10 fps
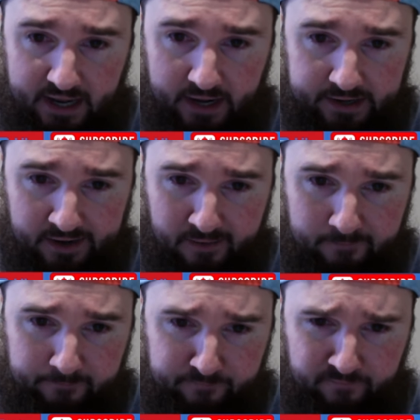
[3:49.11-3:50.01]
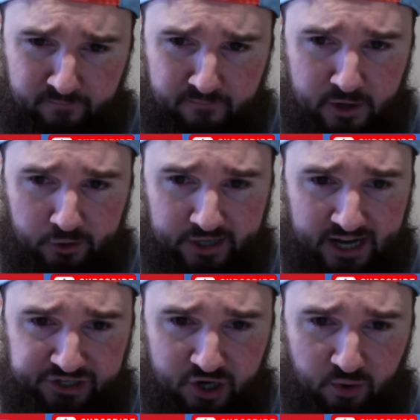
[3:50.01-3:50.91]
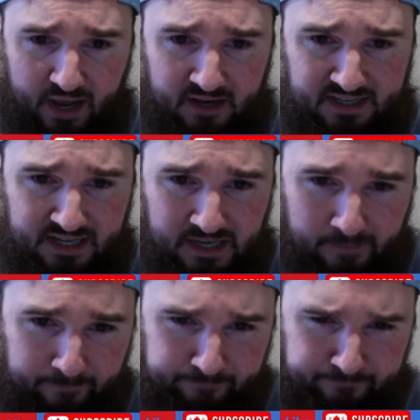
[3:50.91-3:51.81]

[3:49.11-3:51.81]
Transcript: And you're catching OKC